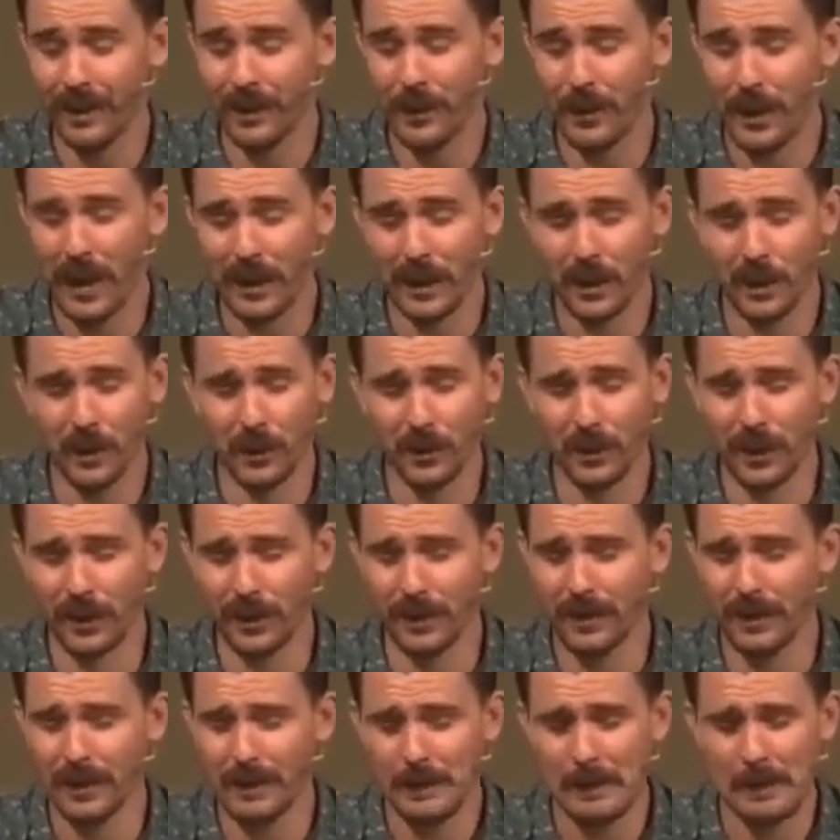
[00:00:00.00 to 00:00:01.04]
Thank you
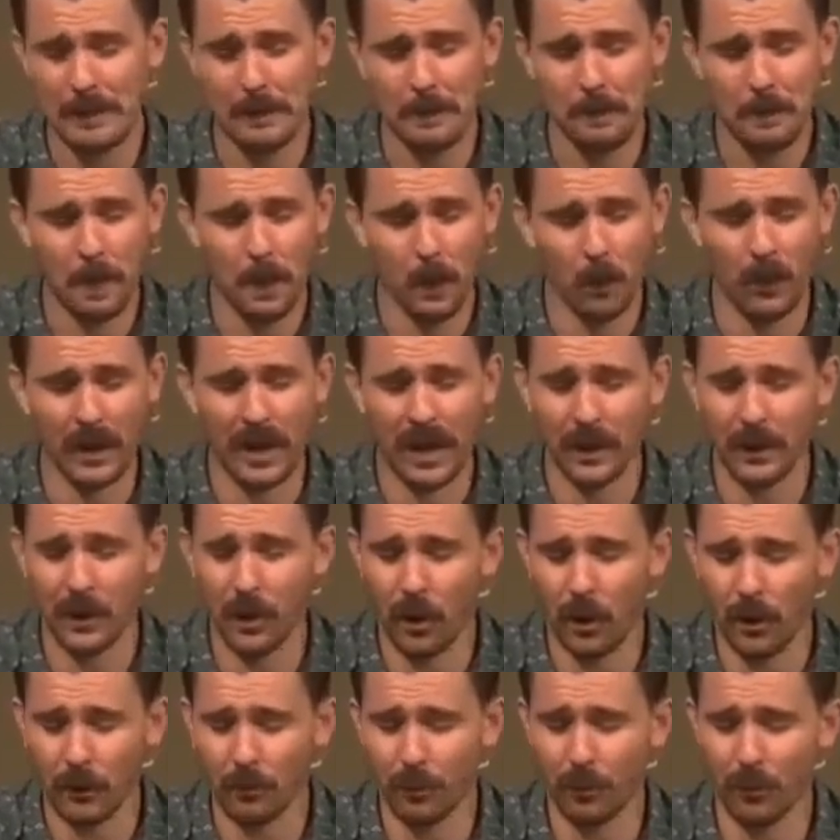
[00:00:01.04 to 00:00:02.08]
that we are
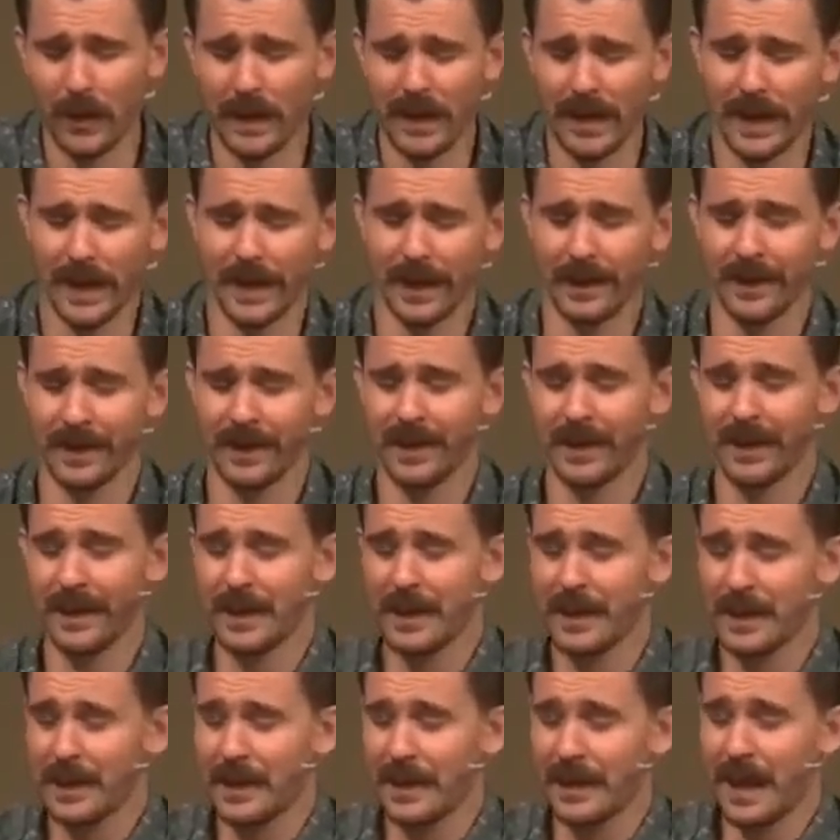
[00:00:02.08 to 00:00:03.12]
not bringing
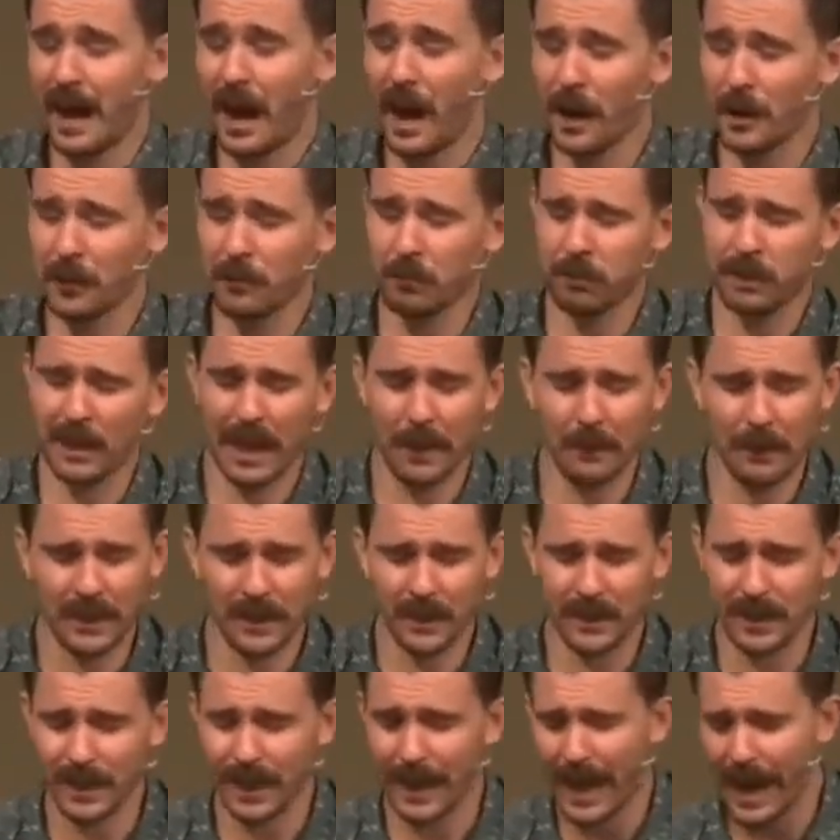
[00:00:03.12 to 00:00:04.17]

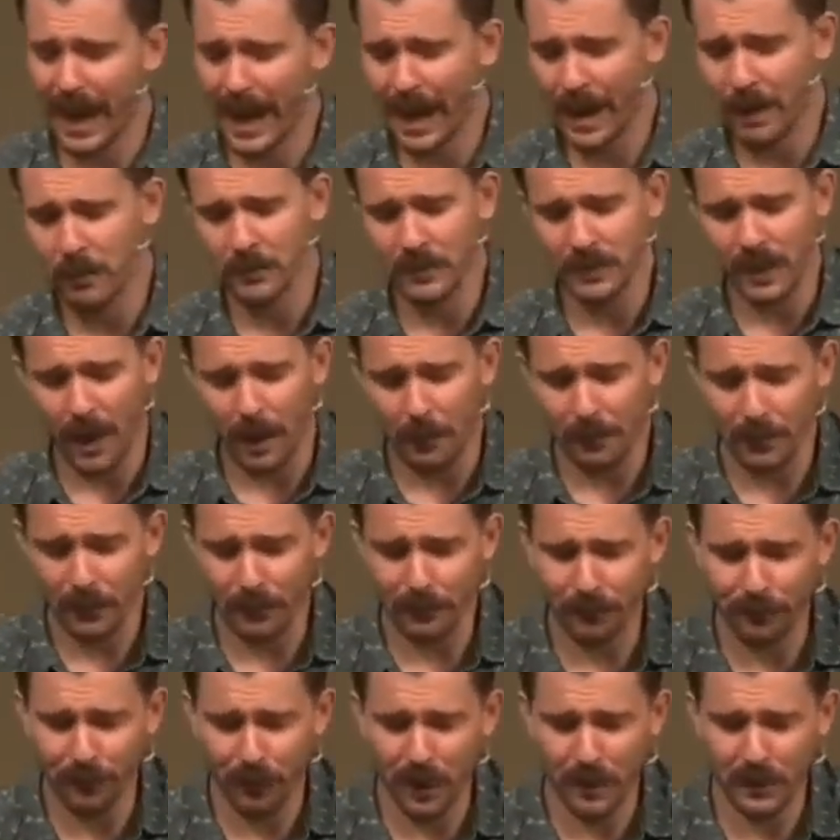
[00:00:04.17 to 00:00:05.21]
unblemished lambs up
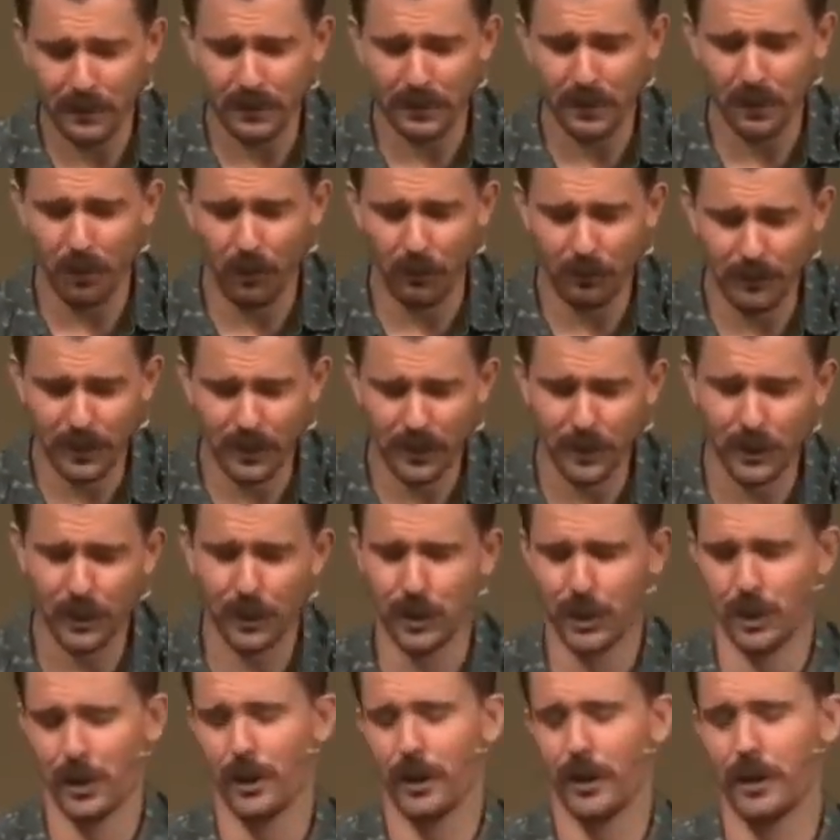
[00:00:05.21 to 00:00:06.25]
the front of this
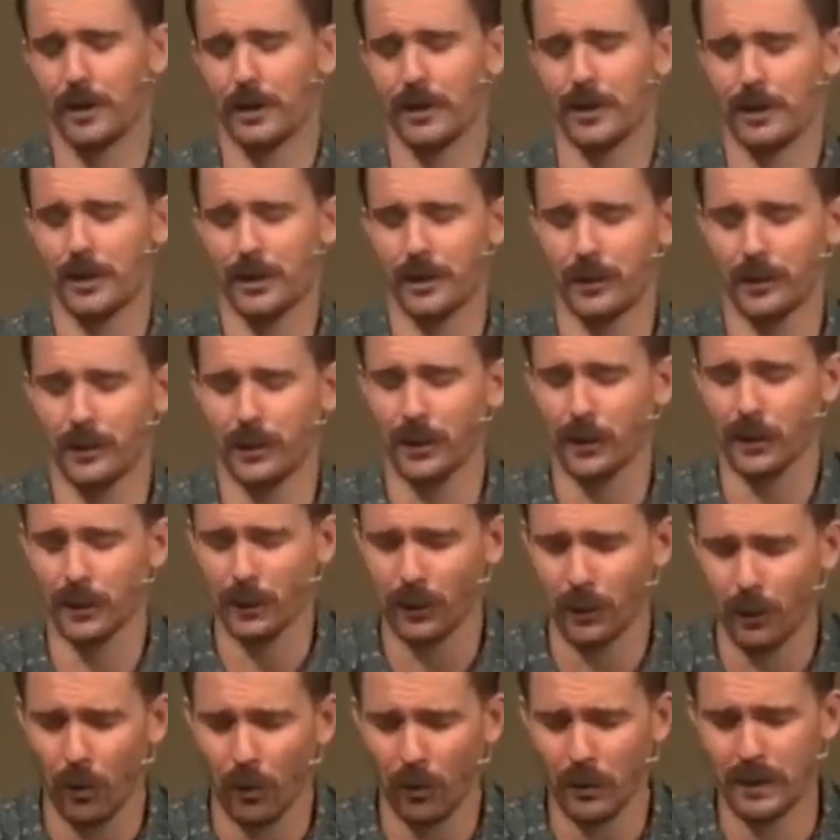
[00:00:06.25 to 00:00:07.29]
church to
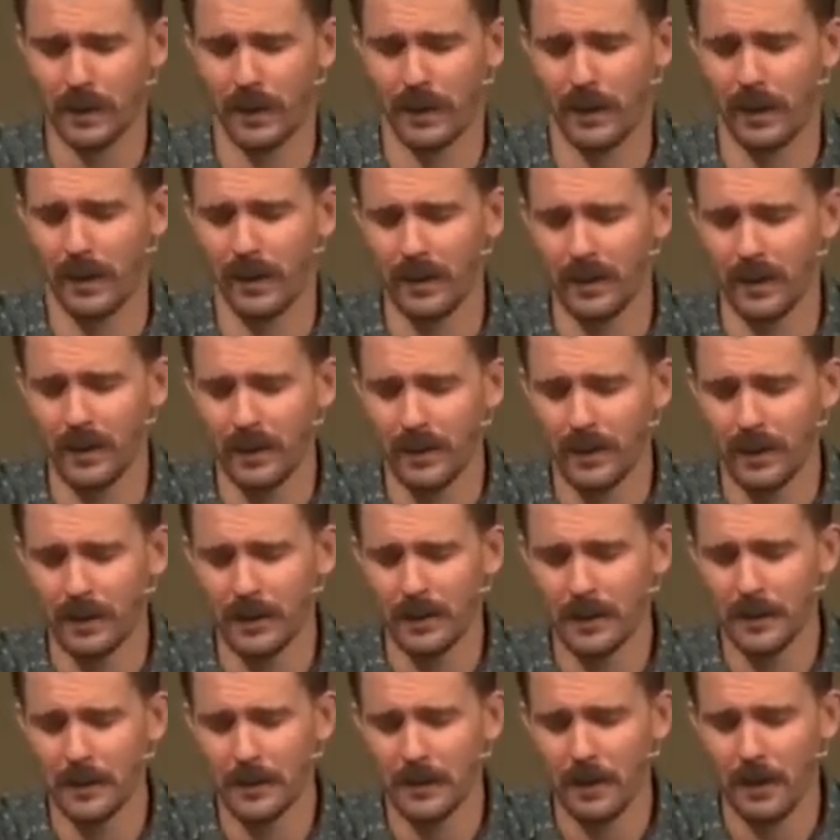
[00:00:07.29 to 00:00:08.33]
slaughter
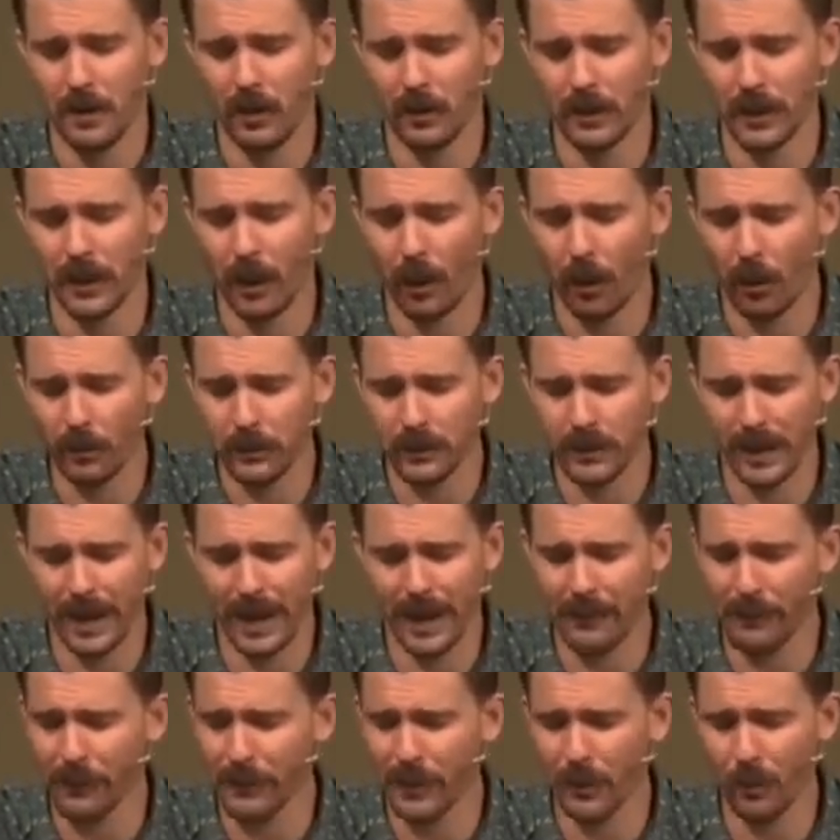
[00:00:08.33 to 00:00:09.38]
on the altar
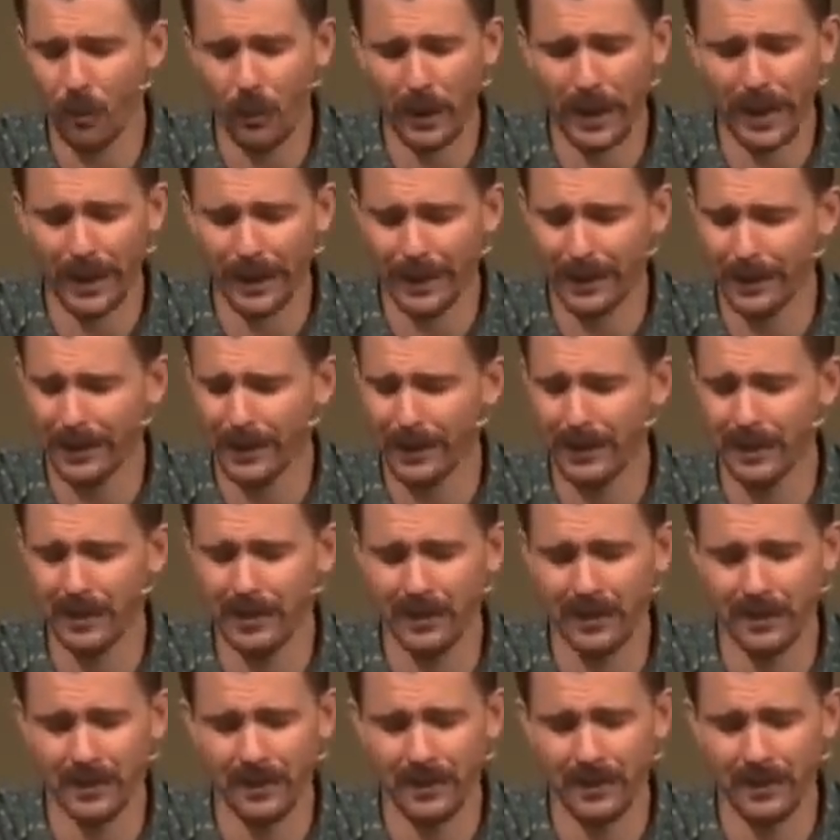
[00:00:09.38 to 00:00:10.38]
every week